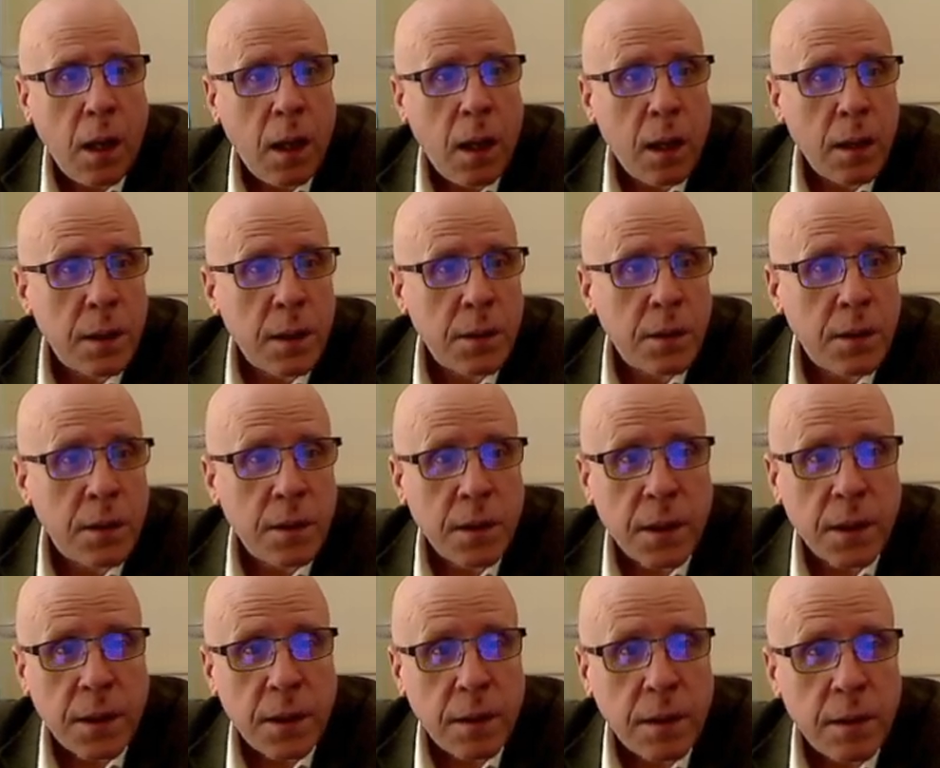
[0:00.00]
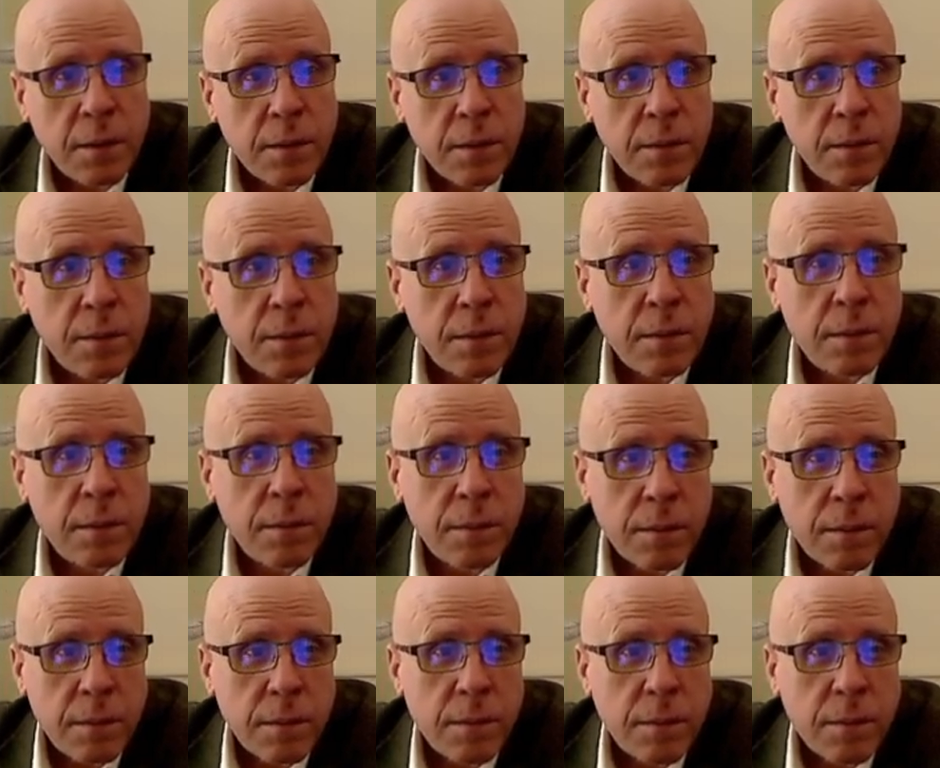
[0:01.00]
Let's see.
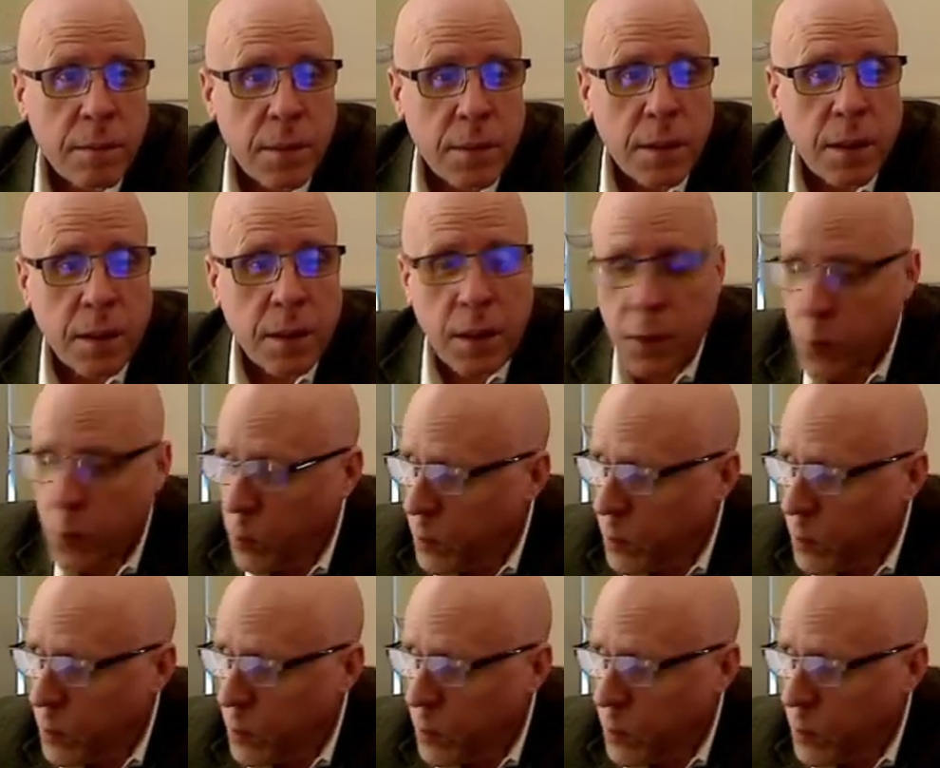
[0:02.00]
Another one